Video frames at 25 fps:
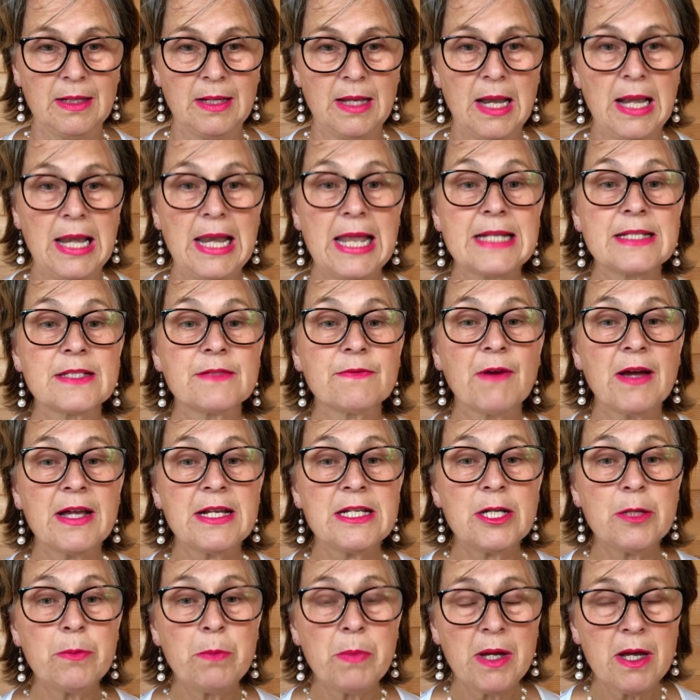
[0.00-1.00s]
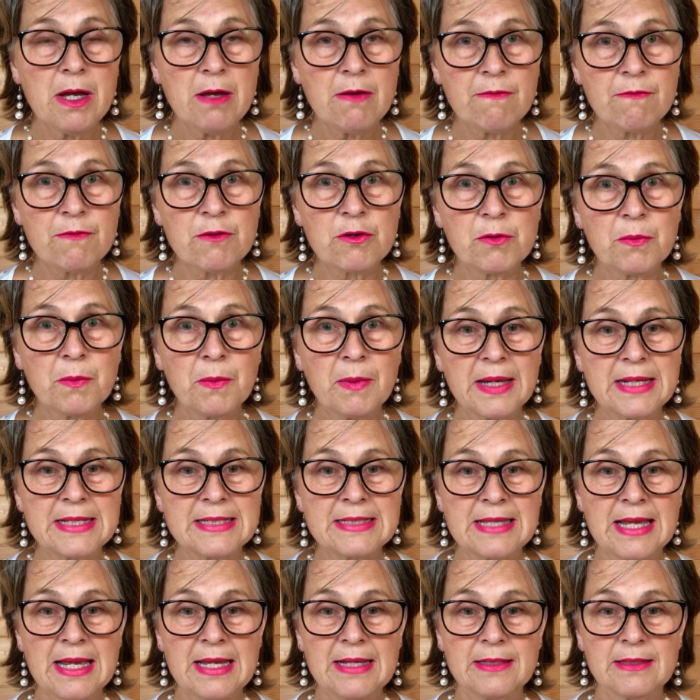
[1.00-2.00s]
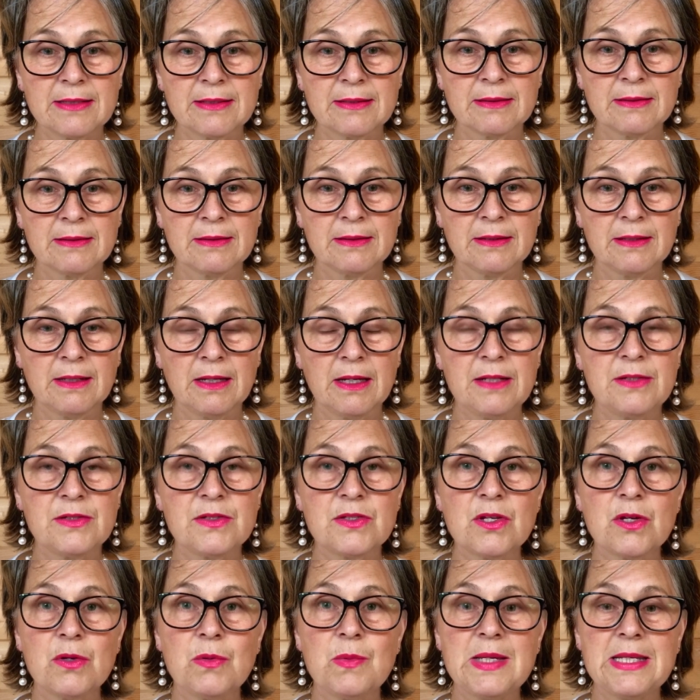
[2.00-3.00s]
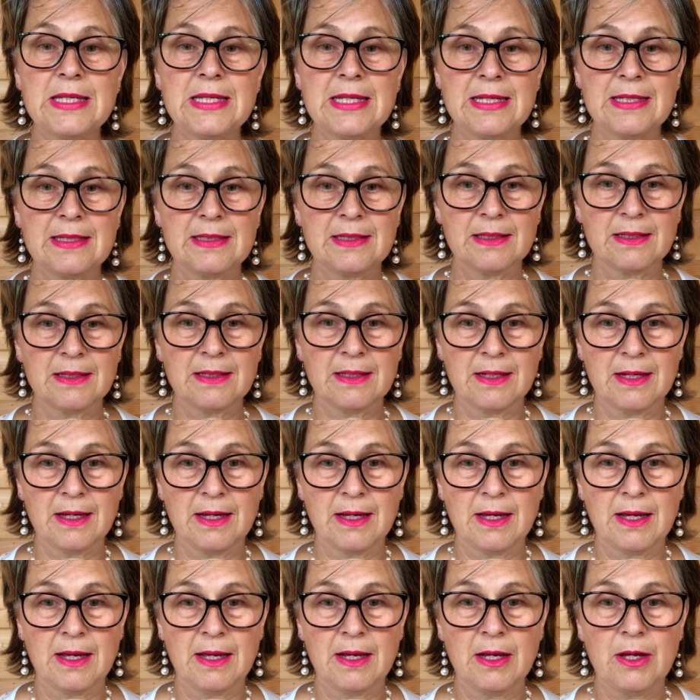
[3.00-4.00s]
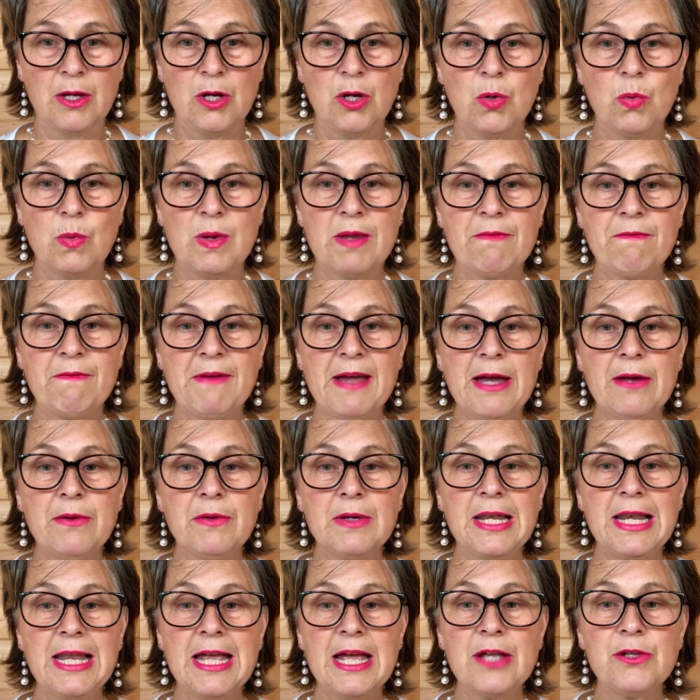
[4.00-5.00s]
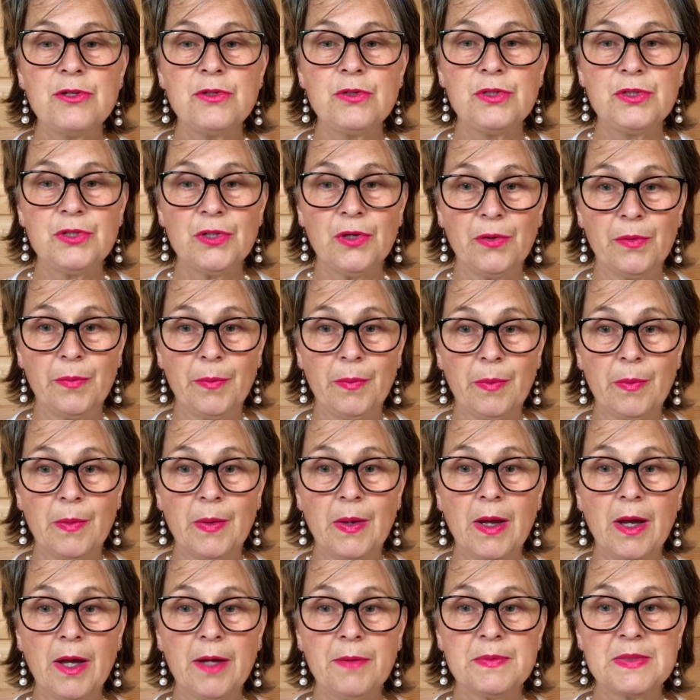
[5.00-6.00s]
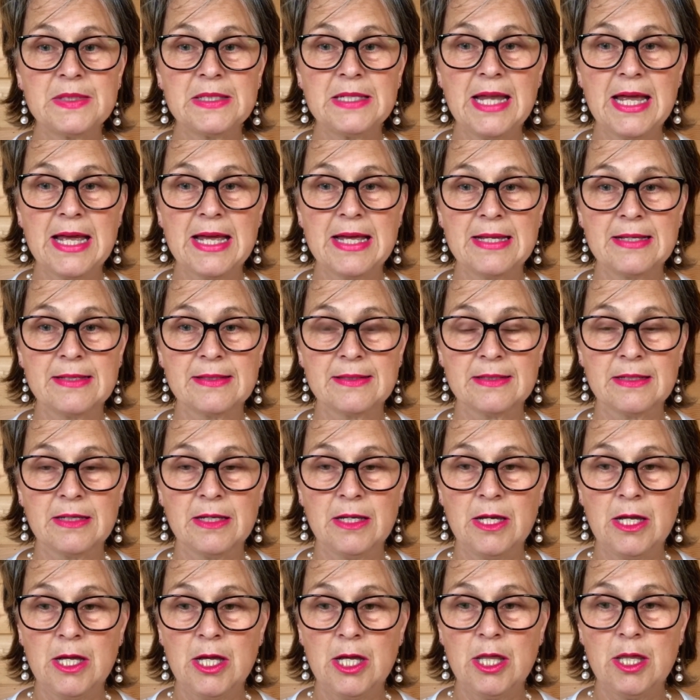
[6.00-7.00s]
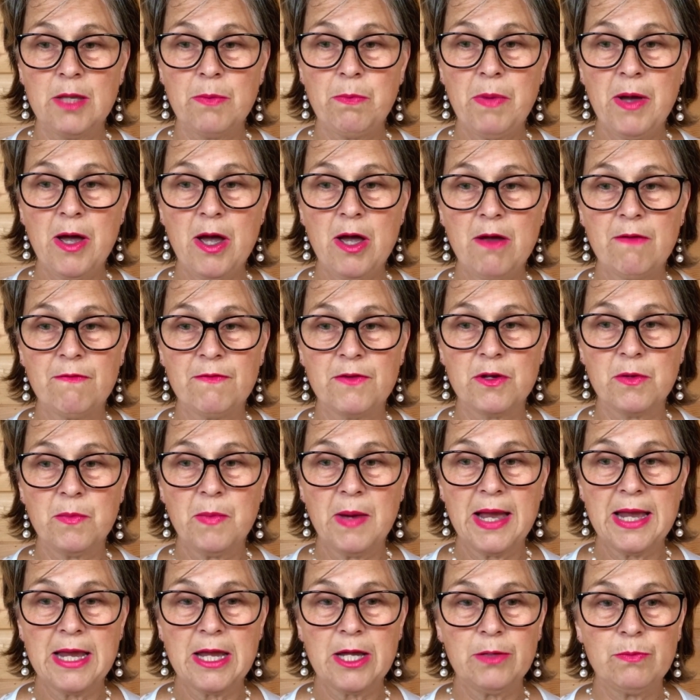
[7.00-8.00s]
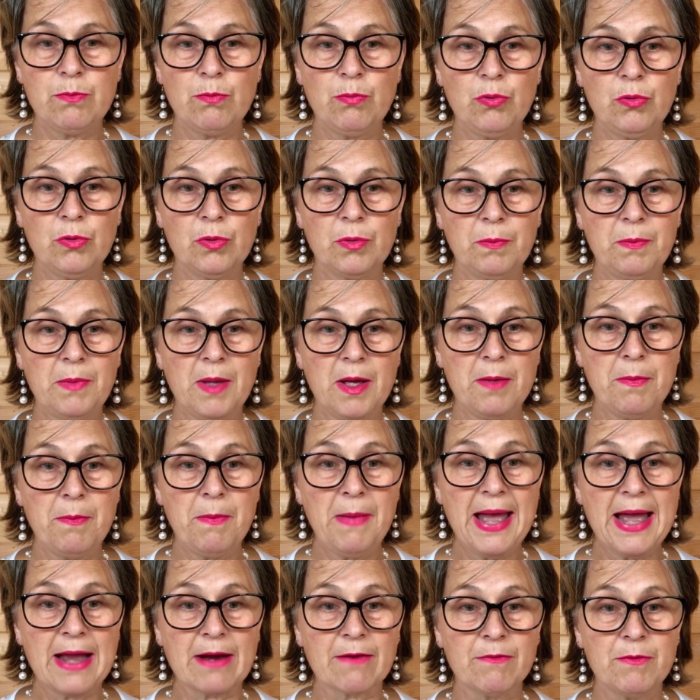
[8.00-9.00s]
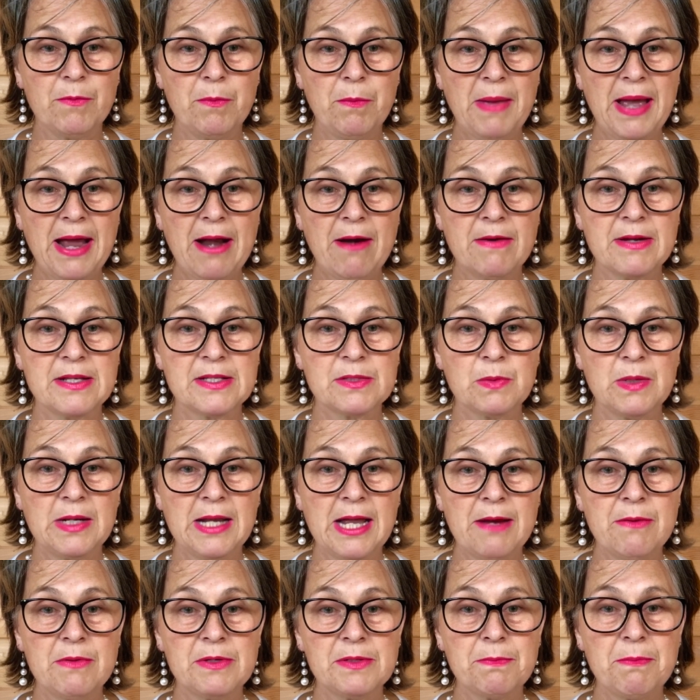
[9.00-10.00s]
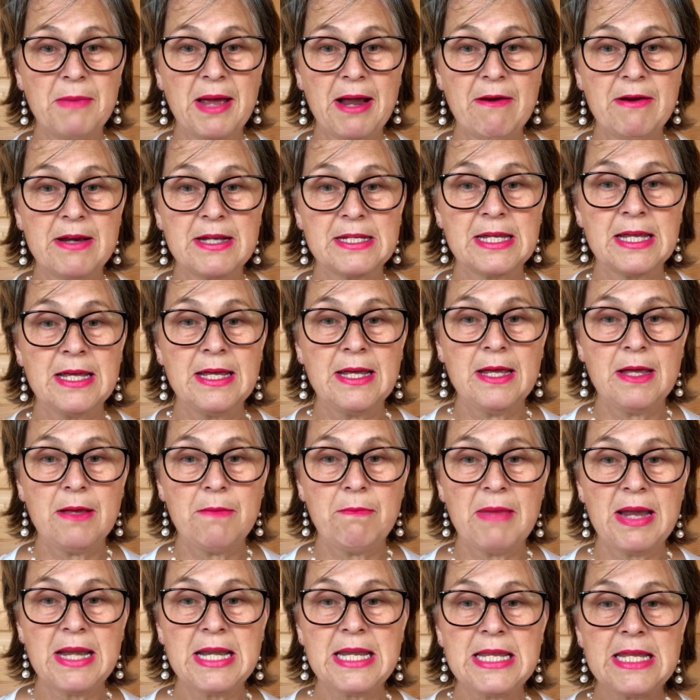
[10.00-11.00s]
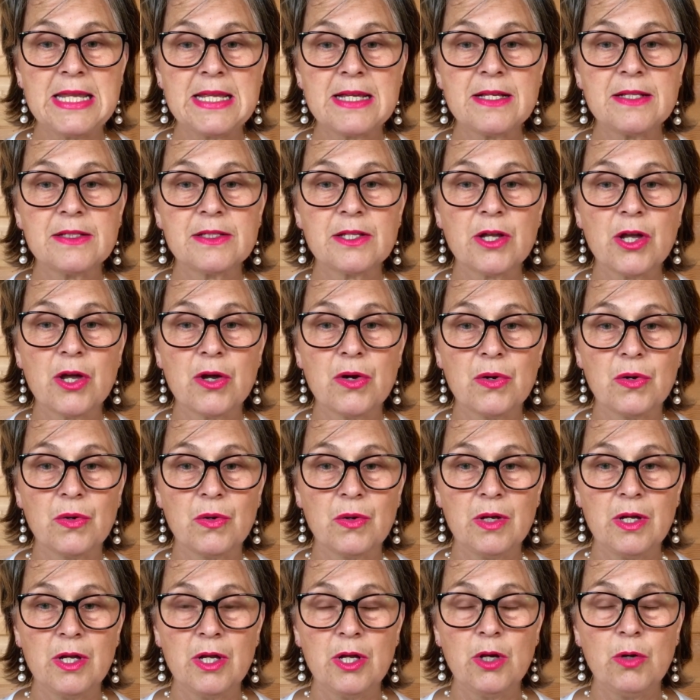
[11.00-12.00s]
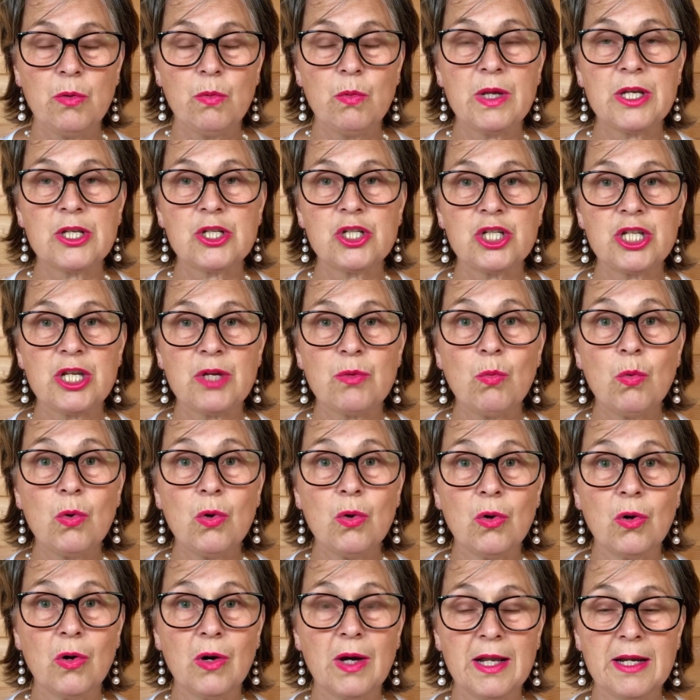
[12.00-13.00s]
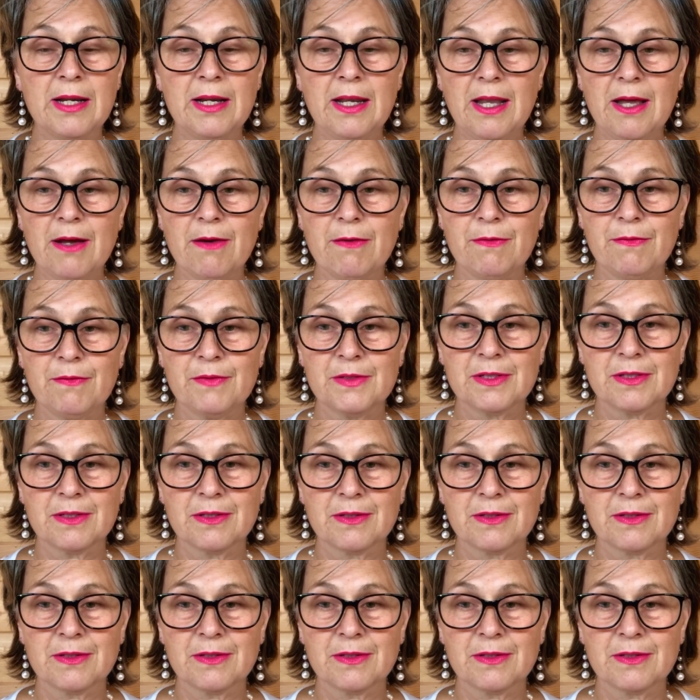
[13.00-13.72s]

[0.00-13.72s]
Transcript: "Let's find her perfume," I said, and so we did. We found L'air du Temps upstairs, the perfume I had brought her back from Paris when I was married many years ago, which she wore and loved.